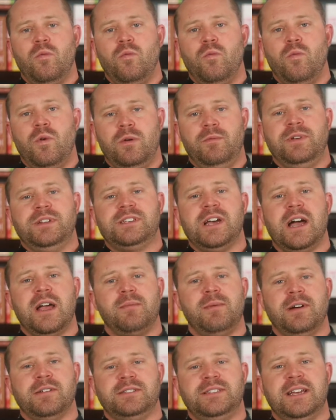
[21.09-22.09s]
when we talk
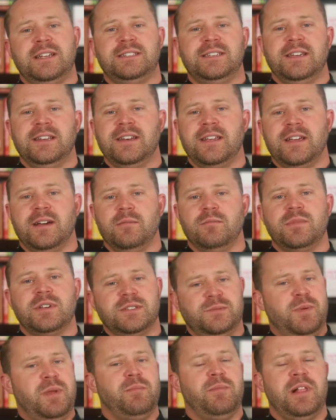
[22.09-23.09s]
about debt to income,
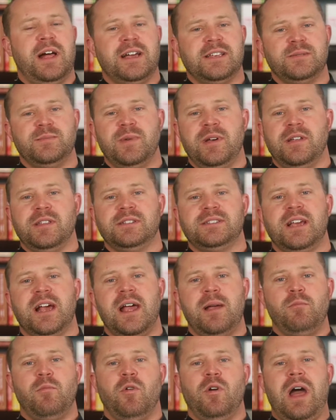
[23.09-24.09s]
because people ask me all the
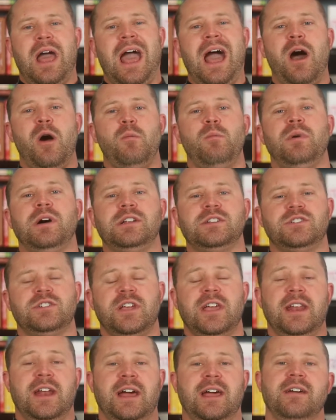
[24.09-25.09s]
time, well, how much
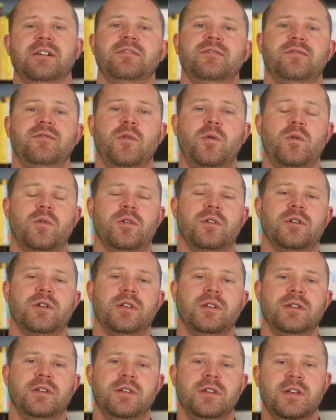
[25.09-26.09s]
can I afford?
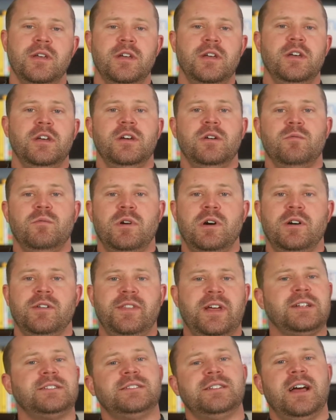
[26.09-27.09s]
Well,
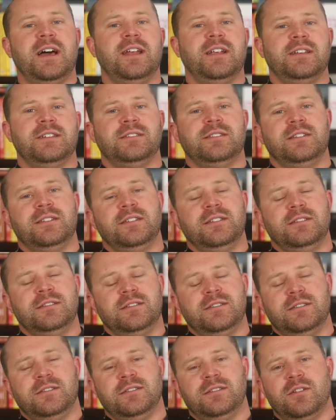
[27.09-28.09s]
that's not a
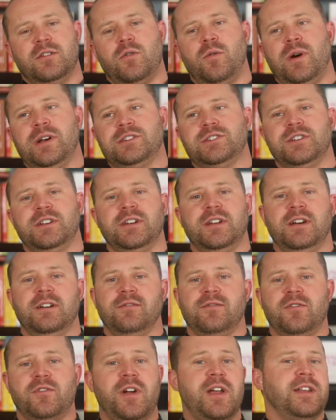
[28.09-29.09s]
question
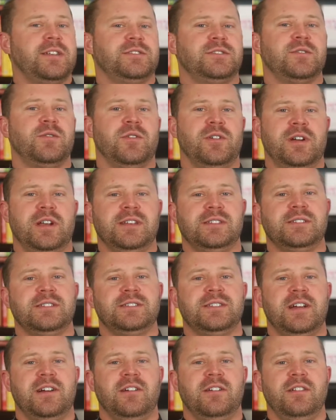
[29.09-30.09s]
of credit score
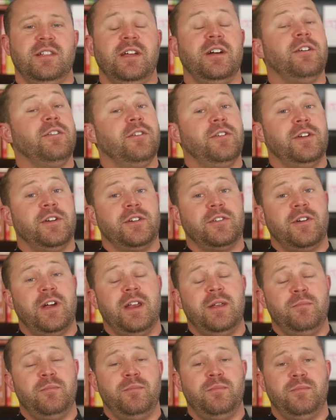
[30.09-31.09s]
necessarily, although your
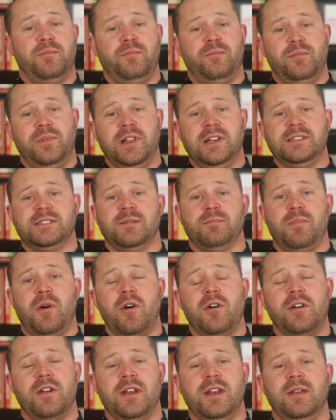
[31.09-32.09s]
credit plays a
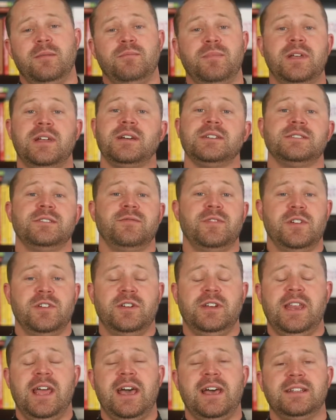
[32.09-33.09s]
part in it because of your
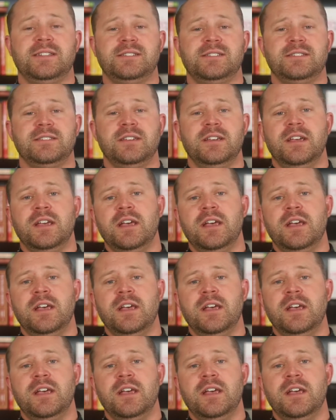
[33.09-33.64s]
debts.